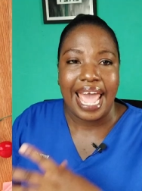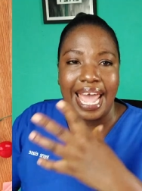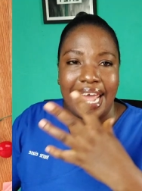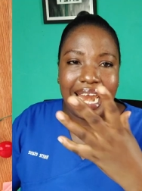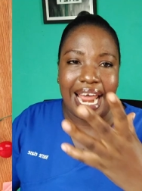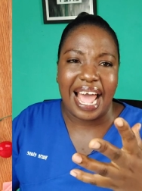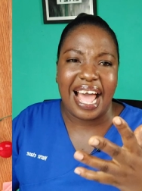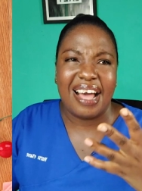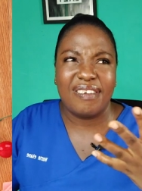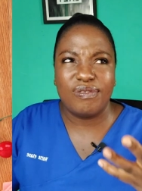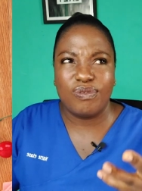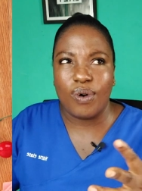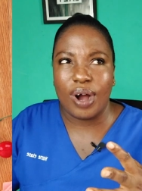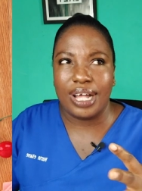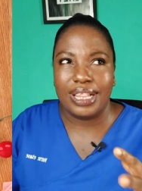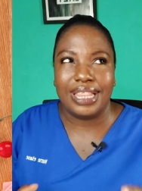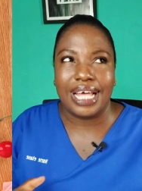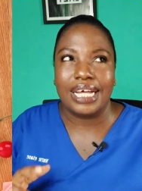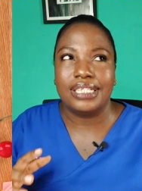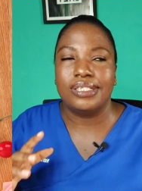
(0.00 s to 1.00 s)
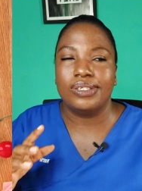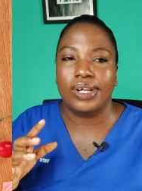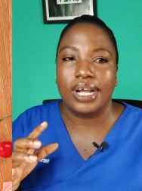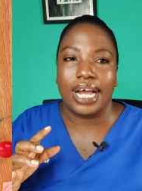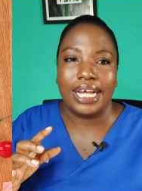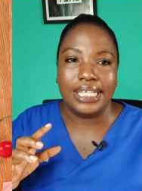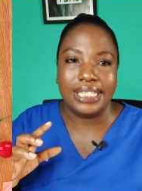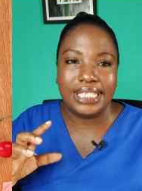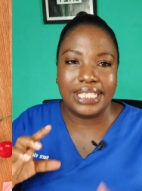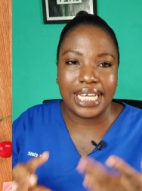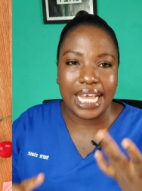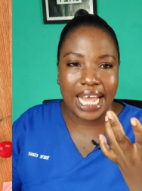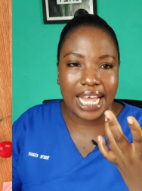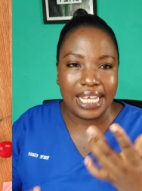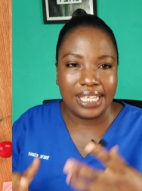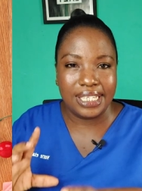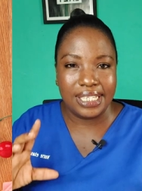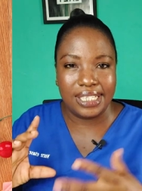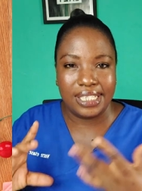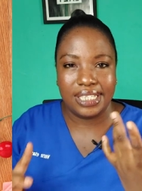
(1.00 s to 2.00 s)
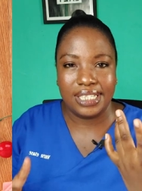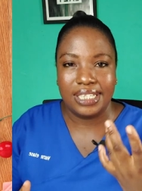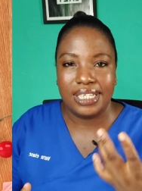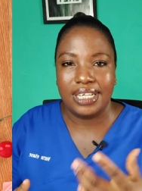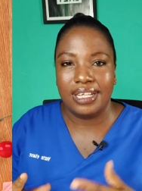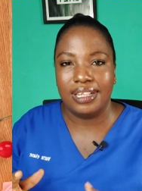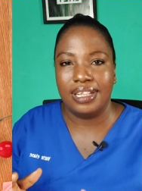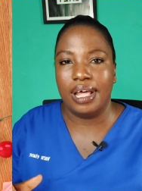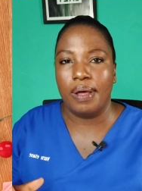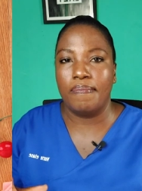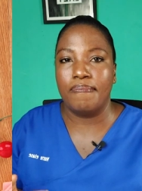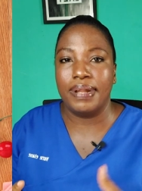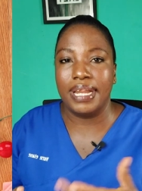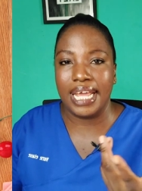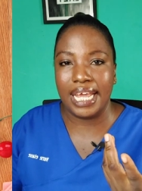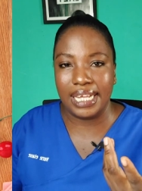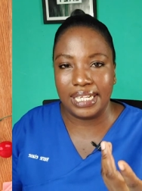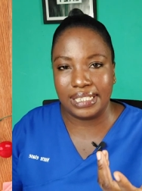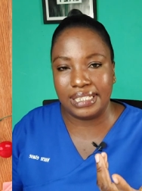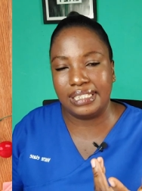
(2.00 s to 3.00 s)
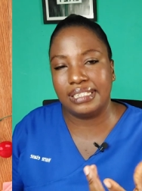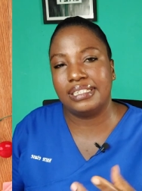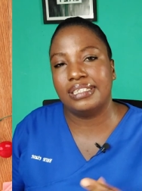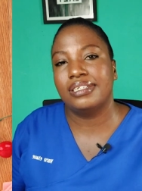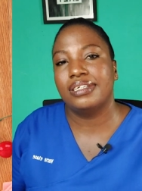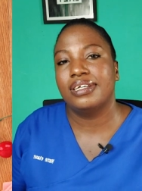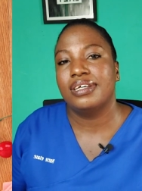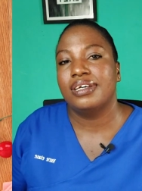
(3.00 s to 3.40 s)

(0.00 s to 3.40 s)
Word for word: And I have one that you can change the blades.